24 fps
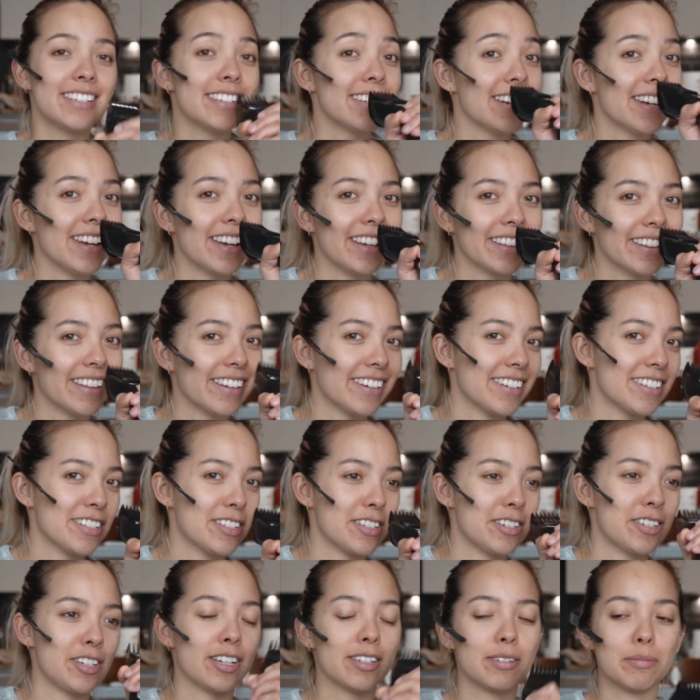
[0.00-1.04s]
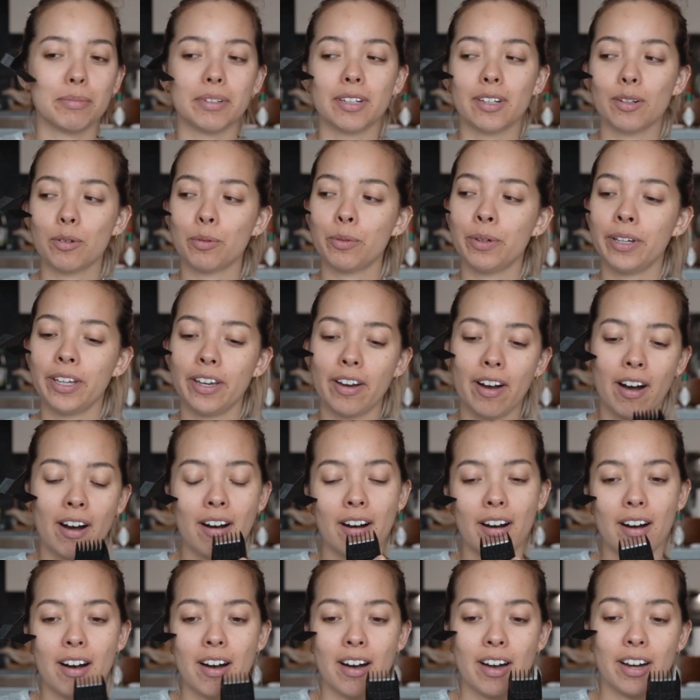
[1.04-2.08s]
Today, ladies and gentlemen, we
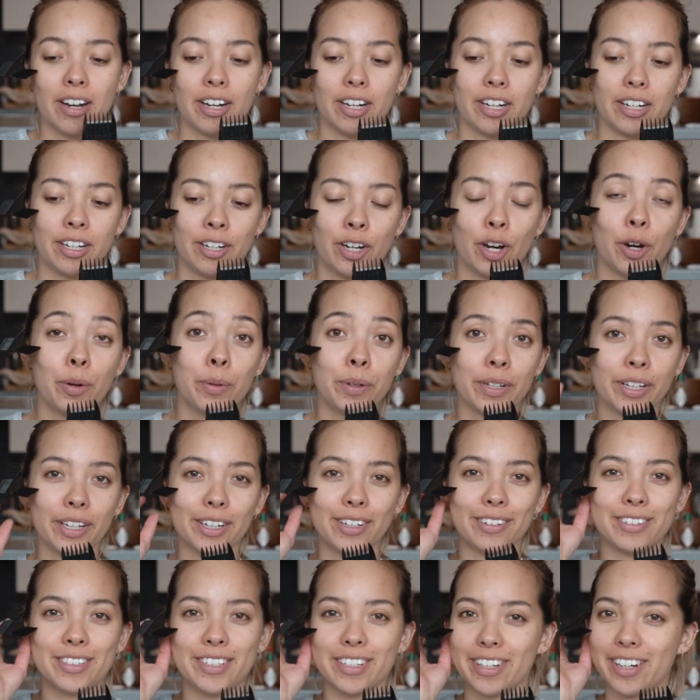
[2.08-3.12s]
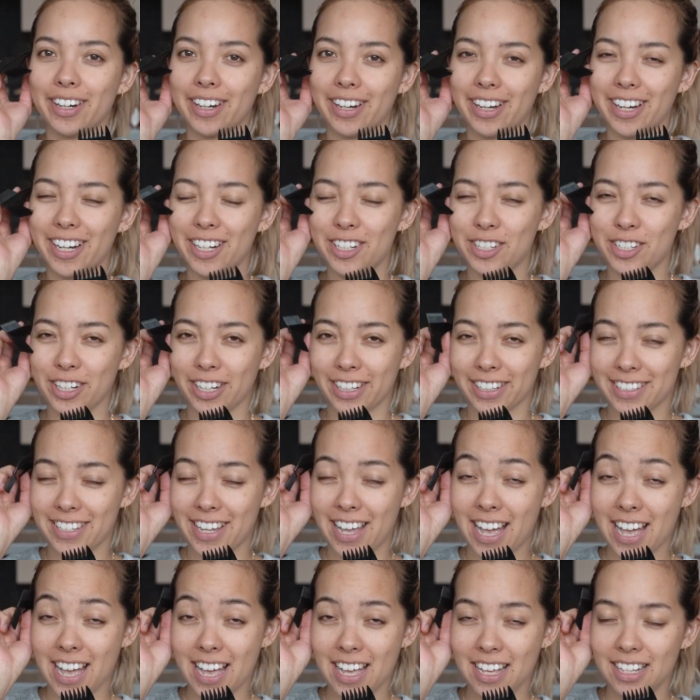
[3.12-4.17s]
are going to cut Jack's
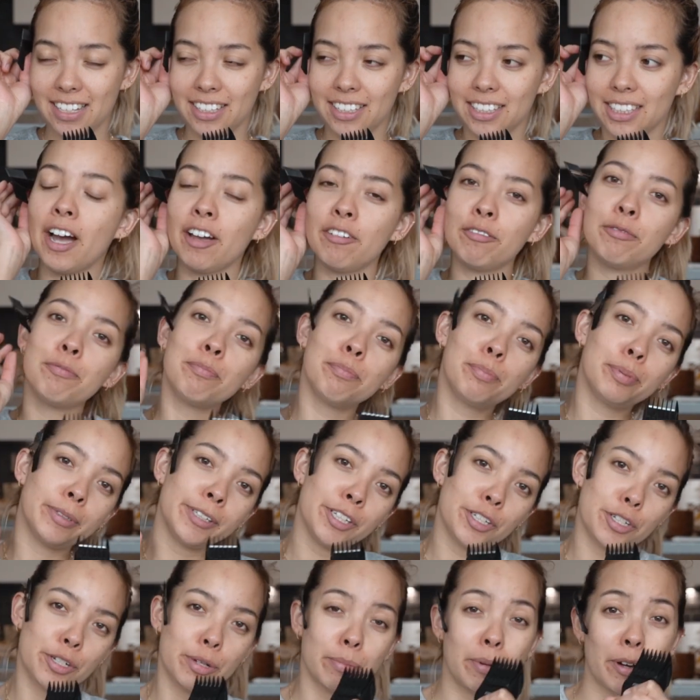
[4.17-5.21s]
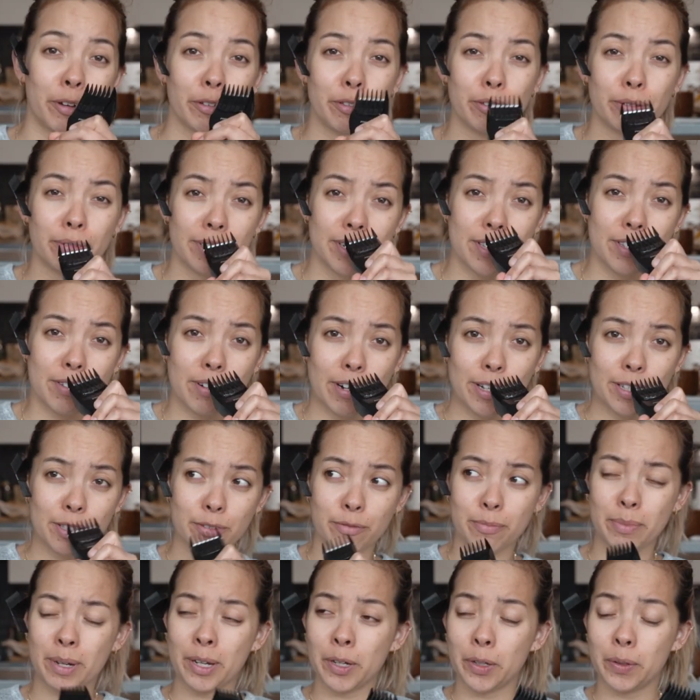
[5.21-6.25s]
hair. I've bleached about 3 strands
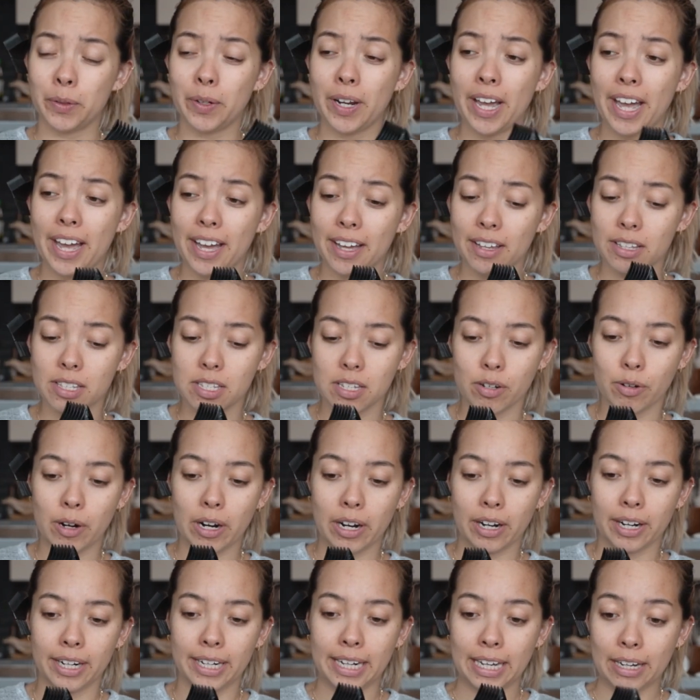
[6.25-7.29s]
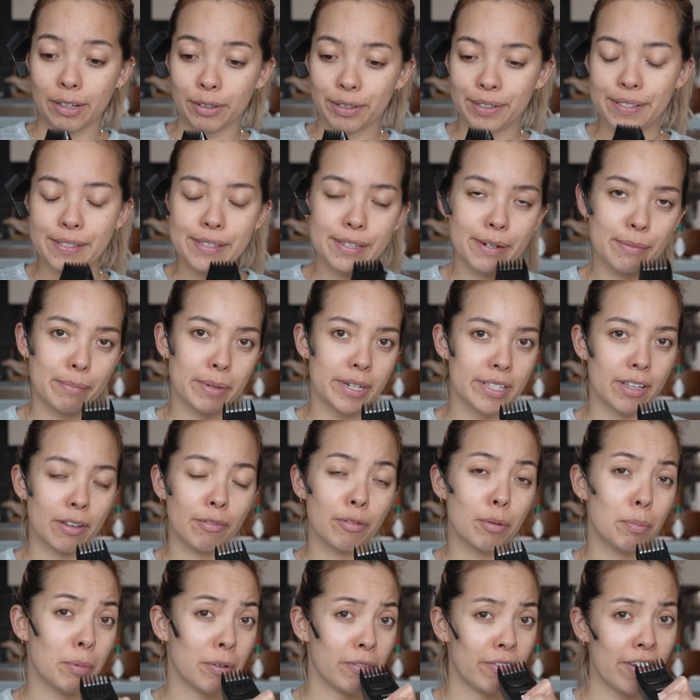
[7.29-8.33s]
of my own hair, so I now consider
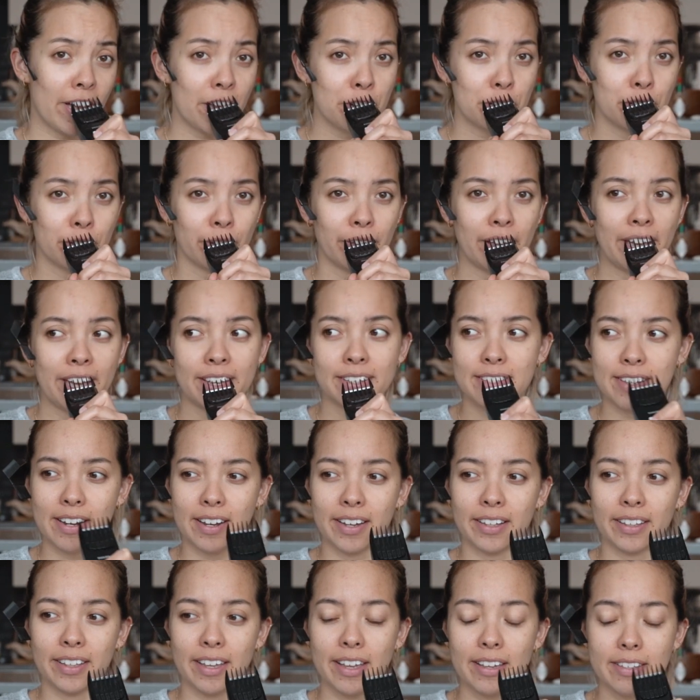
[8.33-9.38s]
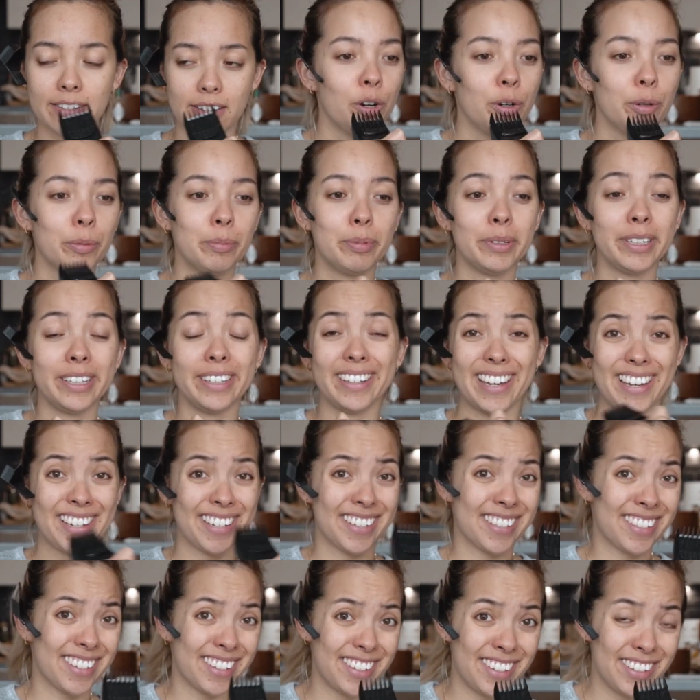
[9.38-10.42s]
myself a professional hairstylist. We'll be
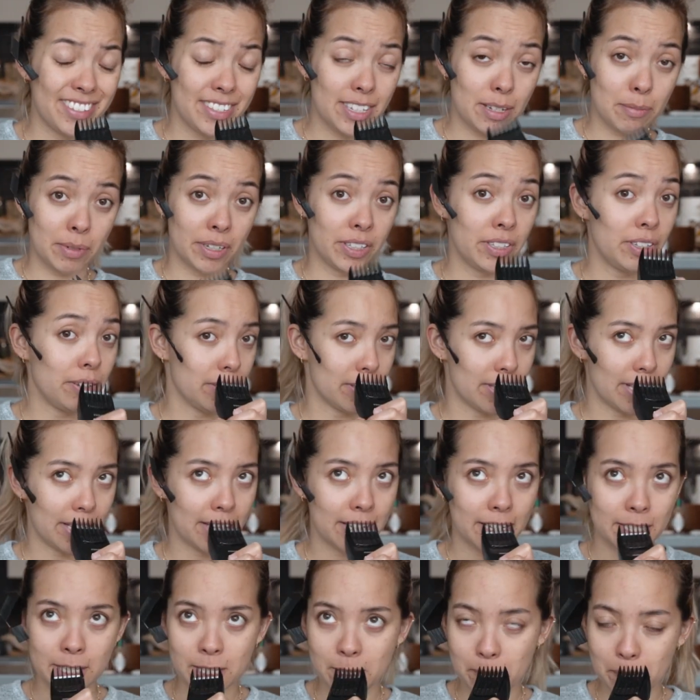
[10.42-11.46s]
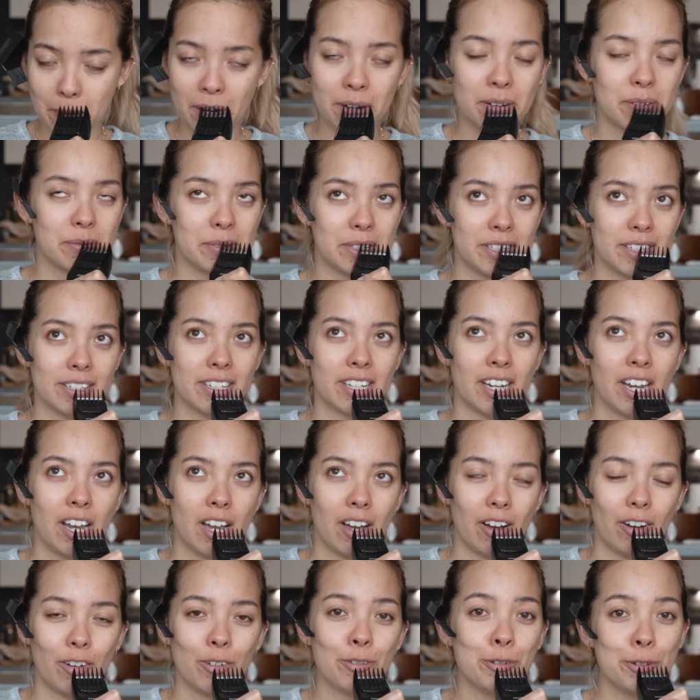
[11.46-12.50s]
executing my newest experiment
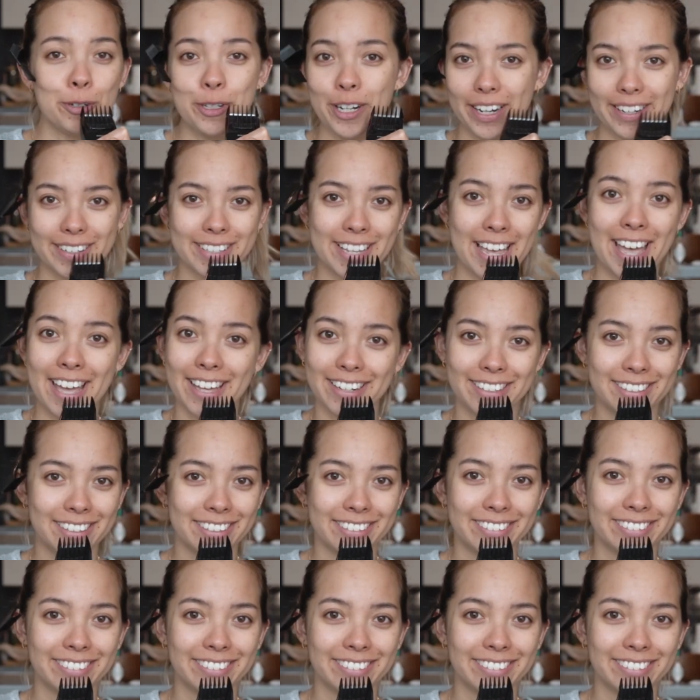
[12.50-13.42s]
on Jack's head.